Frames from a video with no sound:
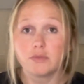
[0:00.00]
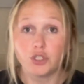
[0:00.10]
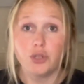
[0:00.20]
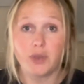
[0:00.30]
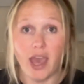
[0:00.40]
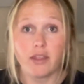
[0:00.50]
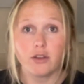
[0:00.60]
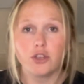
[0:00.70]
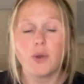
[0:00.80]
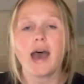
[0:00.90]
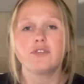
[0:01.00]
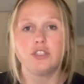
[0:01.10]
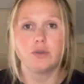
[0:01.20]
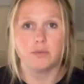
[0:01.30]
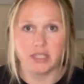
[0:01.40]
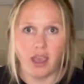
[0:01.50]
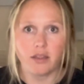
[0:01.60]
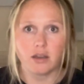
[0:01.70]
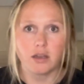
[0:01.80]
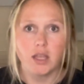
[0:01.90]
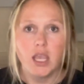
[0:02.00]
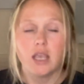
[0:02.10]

together, you have to do them together.